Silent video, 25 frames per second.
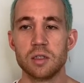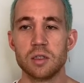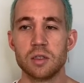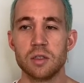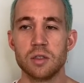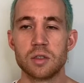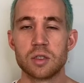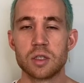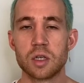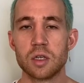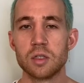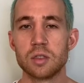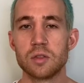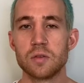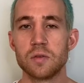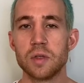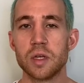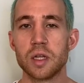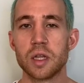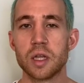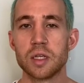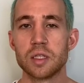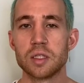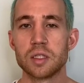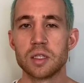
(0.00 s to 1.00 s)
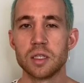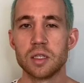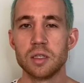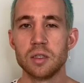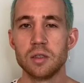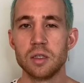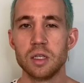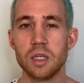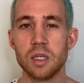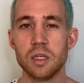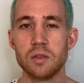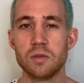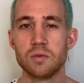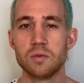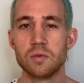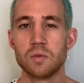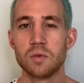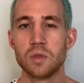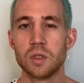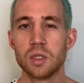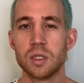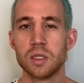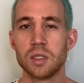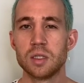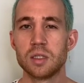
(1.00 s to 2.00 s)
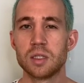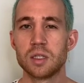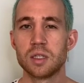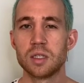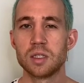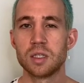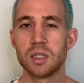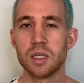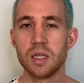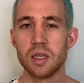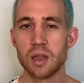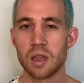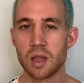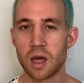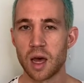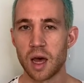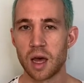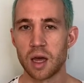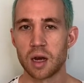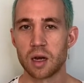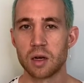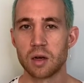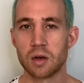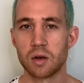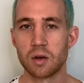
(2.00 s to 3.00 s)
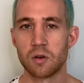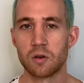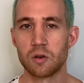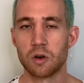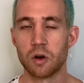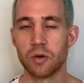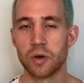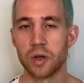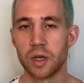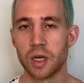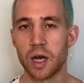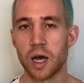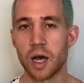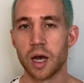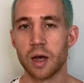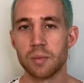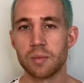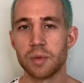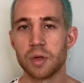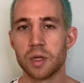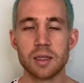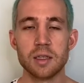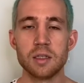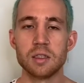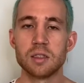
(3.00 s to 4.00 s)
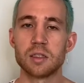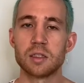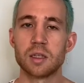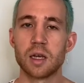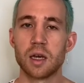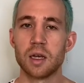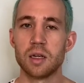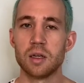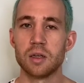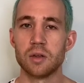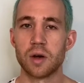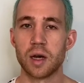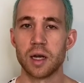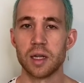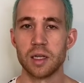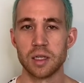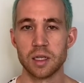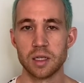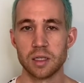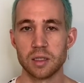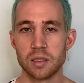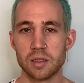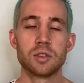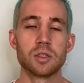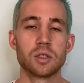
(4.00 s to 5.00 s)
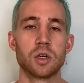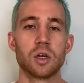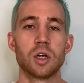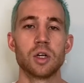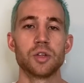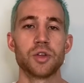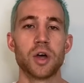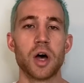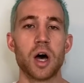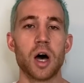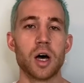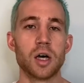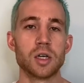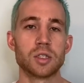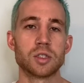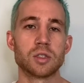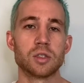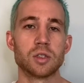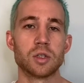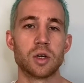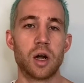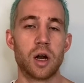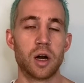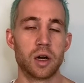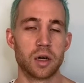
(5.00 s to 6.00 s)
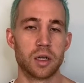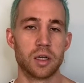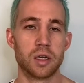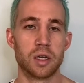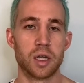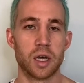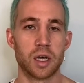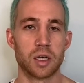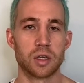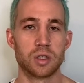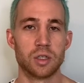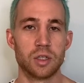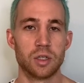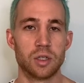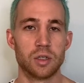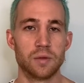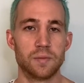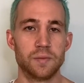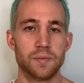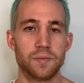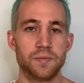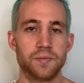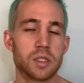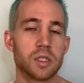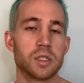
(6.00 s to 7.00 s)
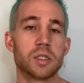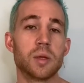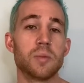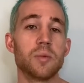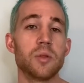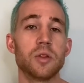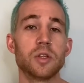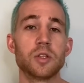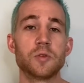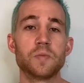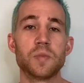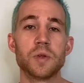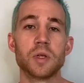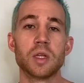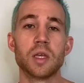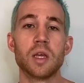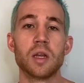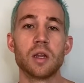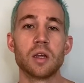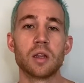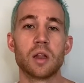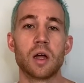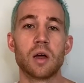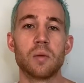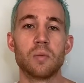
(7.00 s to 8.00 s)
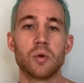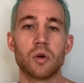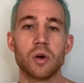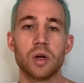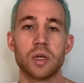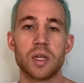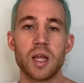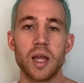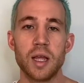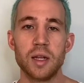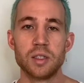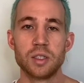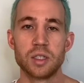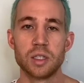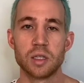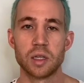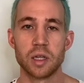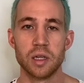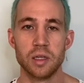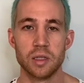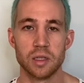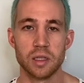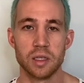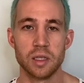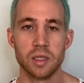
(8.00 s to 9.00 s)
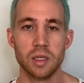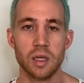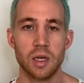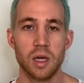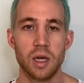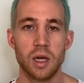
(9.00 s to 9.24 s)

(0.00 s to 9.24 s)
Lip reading: you start to realize that you didn't really see that growing up. At least I know I did. This is called hostile architecture. This is something that's been getting a lot more attention lately,